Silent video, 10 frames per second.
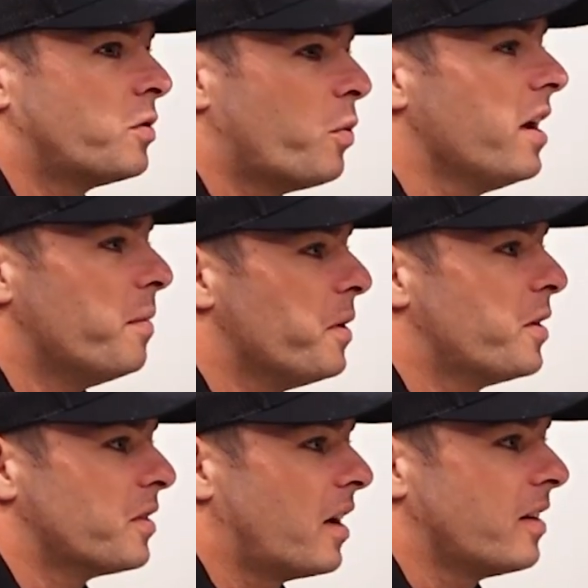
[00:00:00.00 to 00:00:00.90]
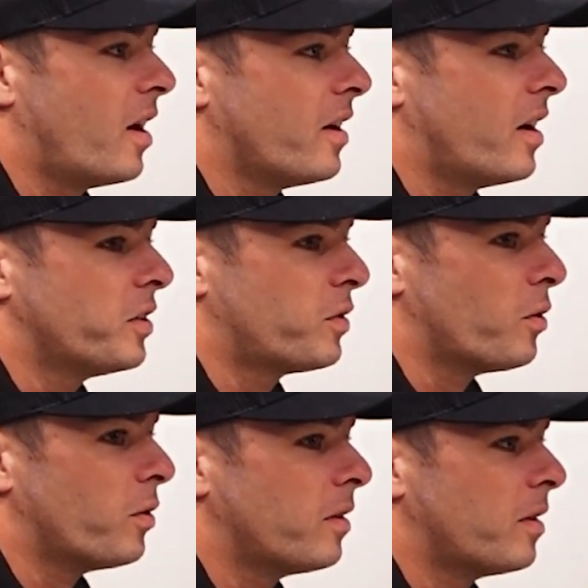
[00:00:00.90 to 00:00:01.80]
It's weird because I just
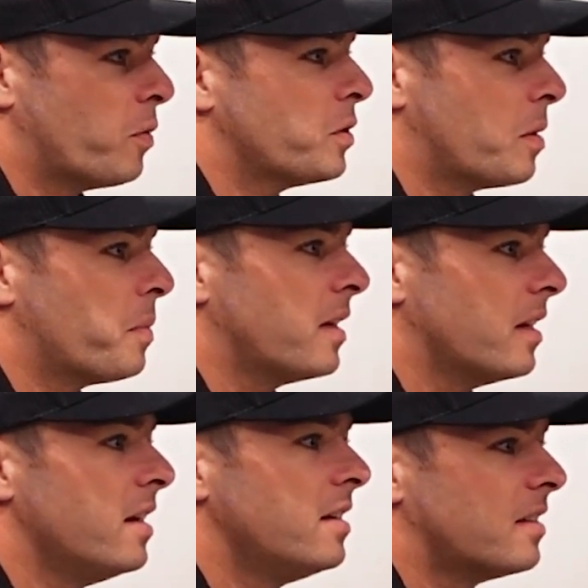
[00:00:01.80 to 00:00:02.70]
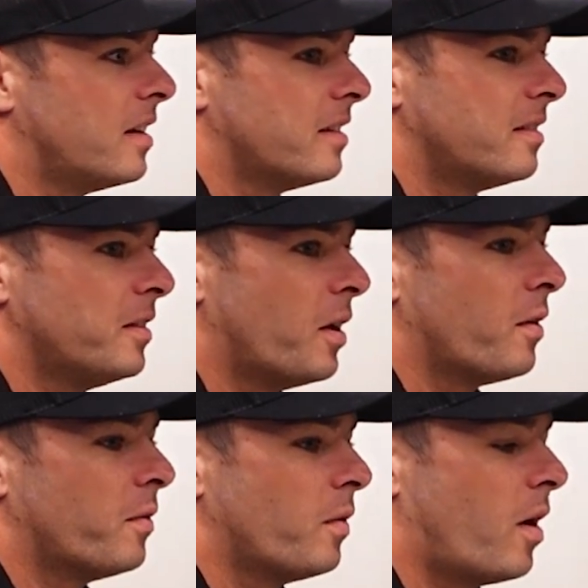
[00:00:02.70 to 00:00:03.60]
thought it was the big leagues,
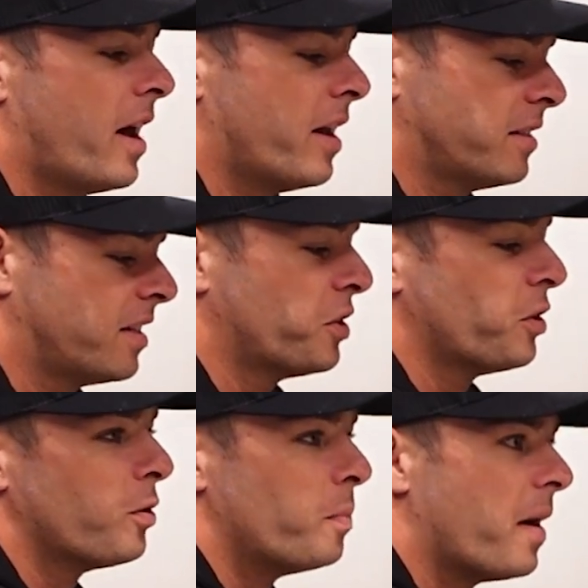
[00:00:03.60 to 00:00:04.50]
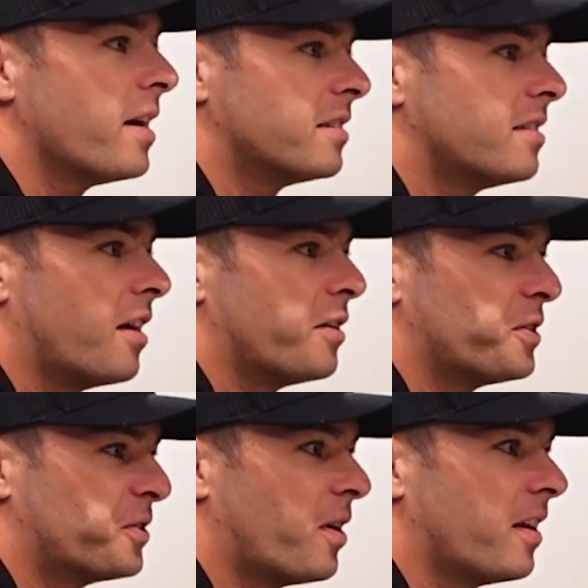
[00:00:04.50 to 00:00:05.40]
and I had such a good base down in
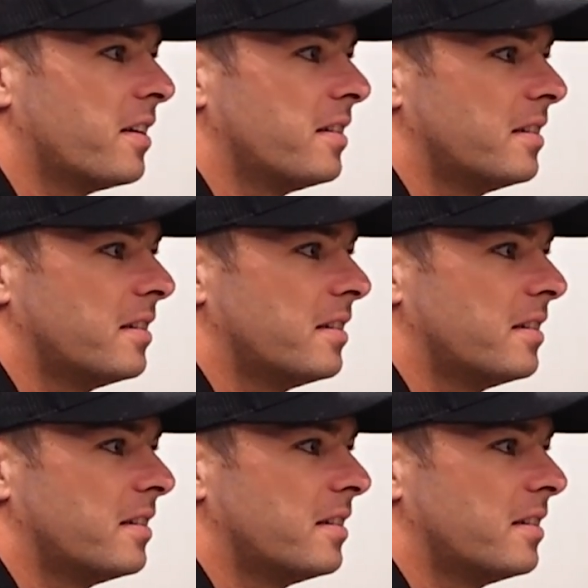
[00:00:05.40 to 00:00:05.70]
Australia,